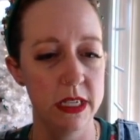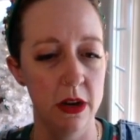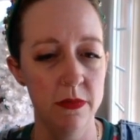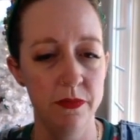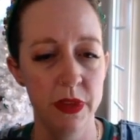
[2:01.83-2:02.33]

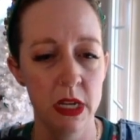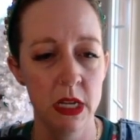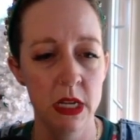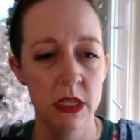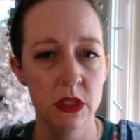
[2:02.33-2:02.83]
out.
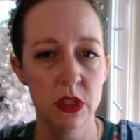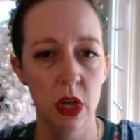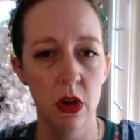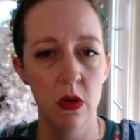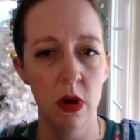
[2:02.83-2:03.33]

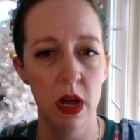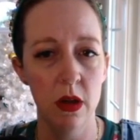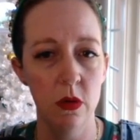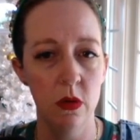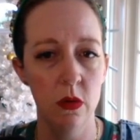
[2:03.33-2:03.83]
So
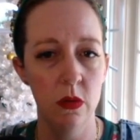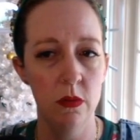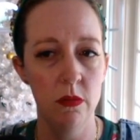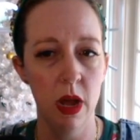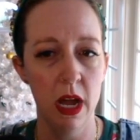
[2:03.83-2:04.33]

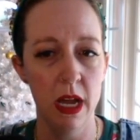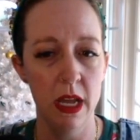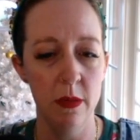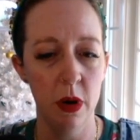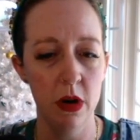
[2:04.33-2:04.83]

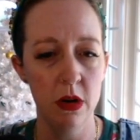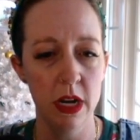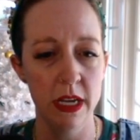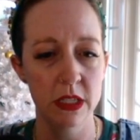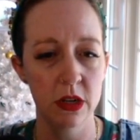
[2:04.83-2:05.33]
my partner and
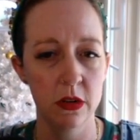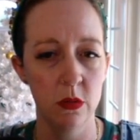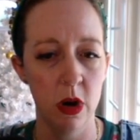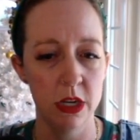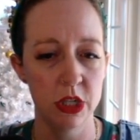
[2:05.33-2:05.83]
I started
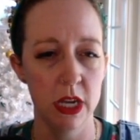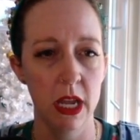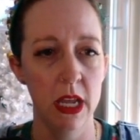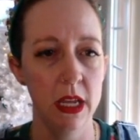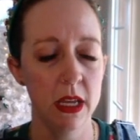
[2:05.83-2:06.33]

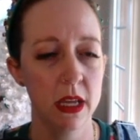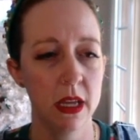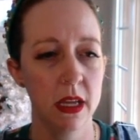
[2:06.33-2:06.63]
watching